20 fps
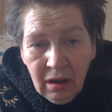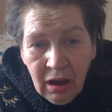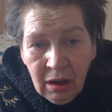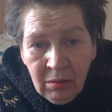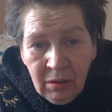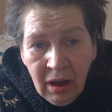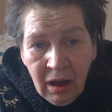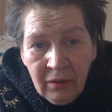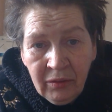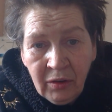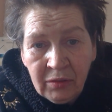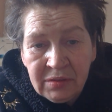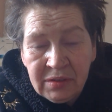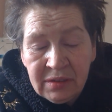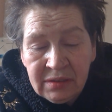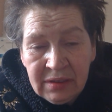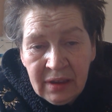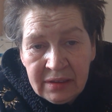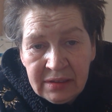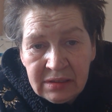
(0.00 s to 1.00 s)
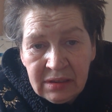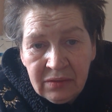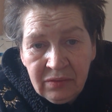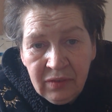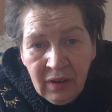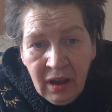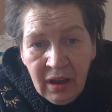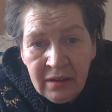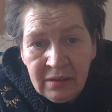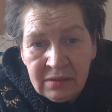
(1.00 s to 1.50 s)
I've often
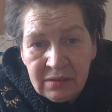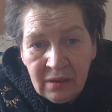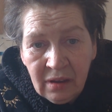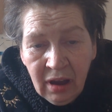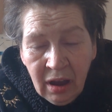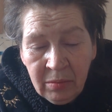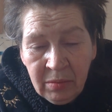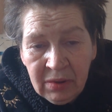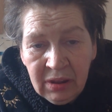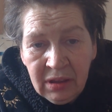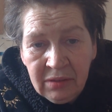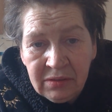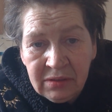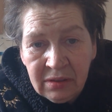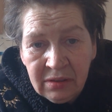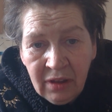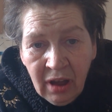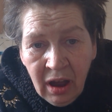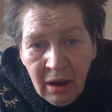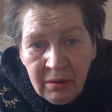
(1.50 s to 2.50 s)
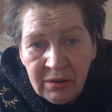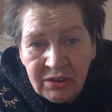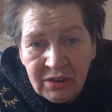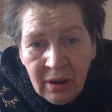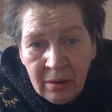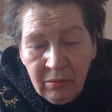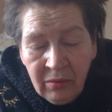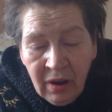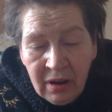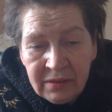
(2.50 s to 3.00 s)
testified. I believed in the Irish
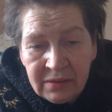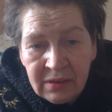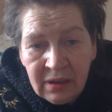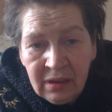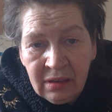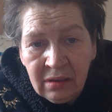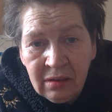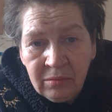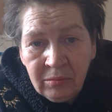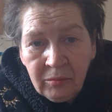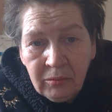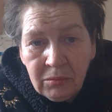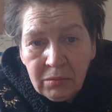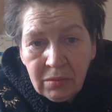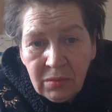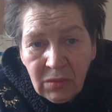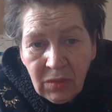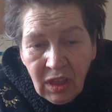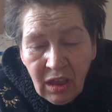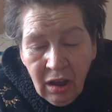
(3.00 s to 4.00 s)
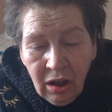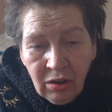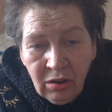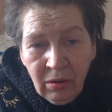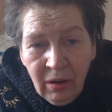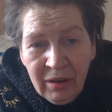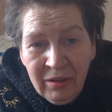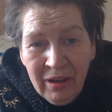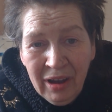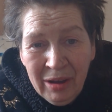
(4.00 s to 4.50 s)
uprising. I'll
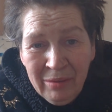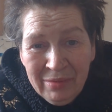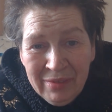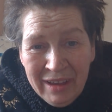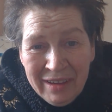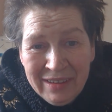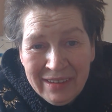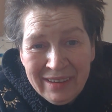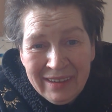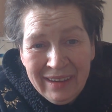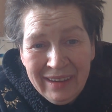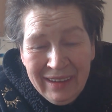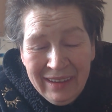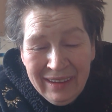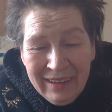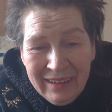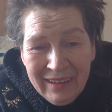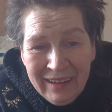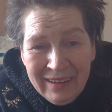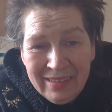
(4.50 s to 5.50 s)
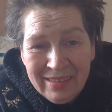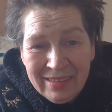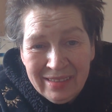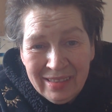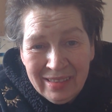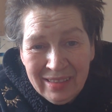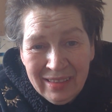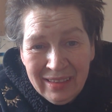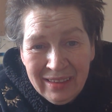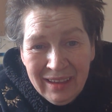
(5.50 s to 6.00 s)
quote Lakey and
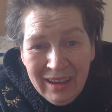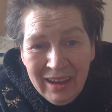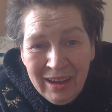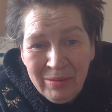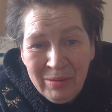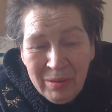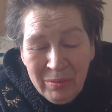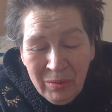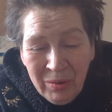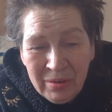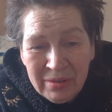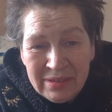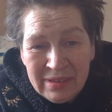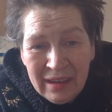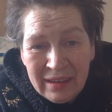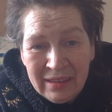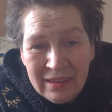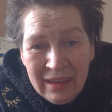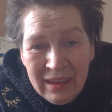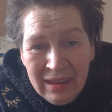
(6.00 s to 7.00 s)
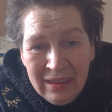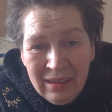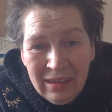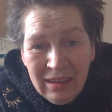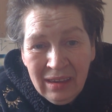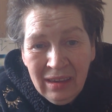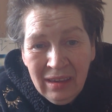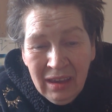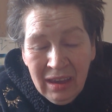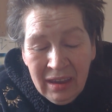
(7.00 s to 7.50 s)
Immortal Technique.
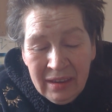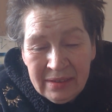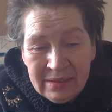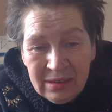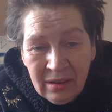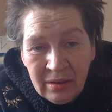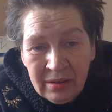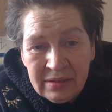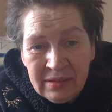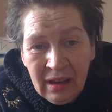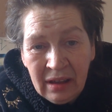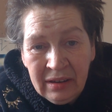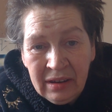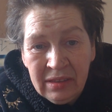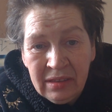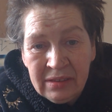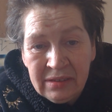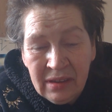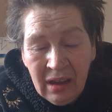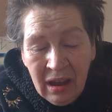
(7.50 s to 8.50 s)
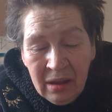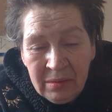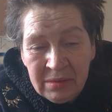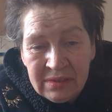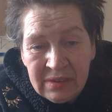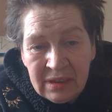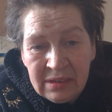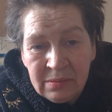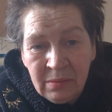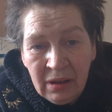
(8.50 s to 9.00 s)
His song Sign of the
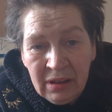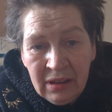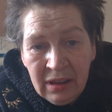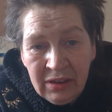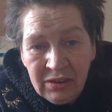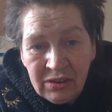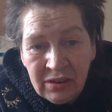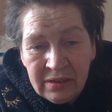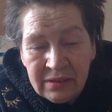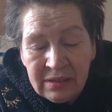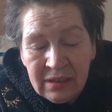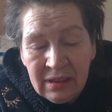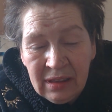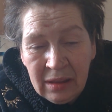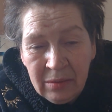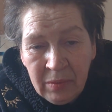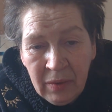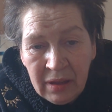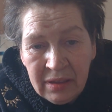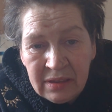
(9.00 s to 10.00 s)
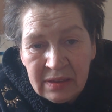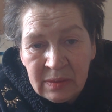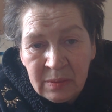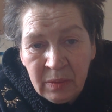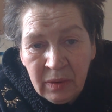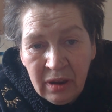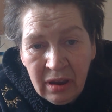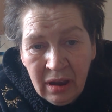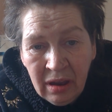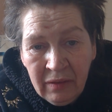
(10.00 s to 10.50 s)
Times says, "My legions are led by the
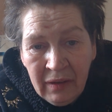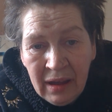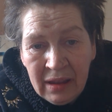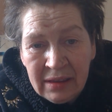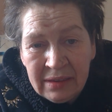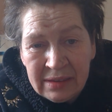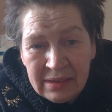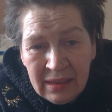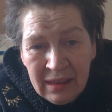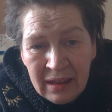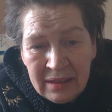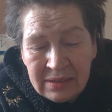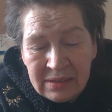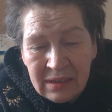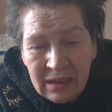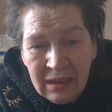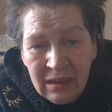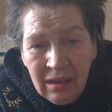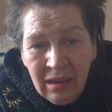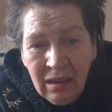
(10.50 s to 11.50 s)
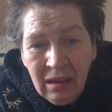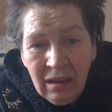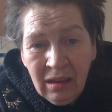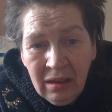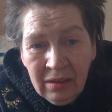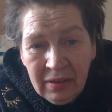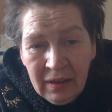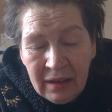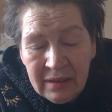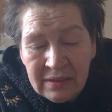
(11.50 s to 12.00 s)
spirit of Haile Selassie."
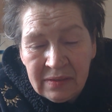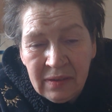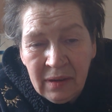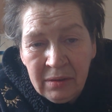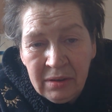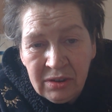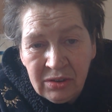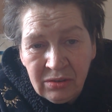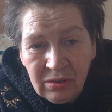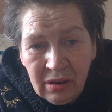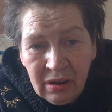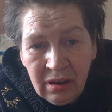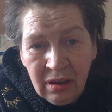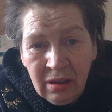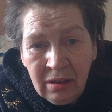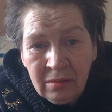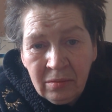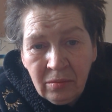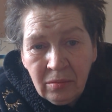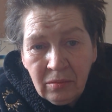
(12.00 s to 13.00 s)
That is very true.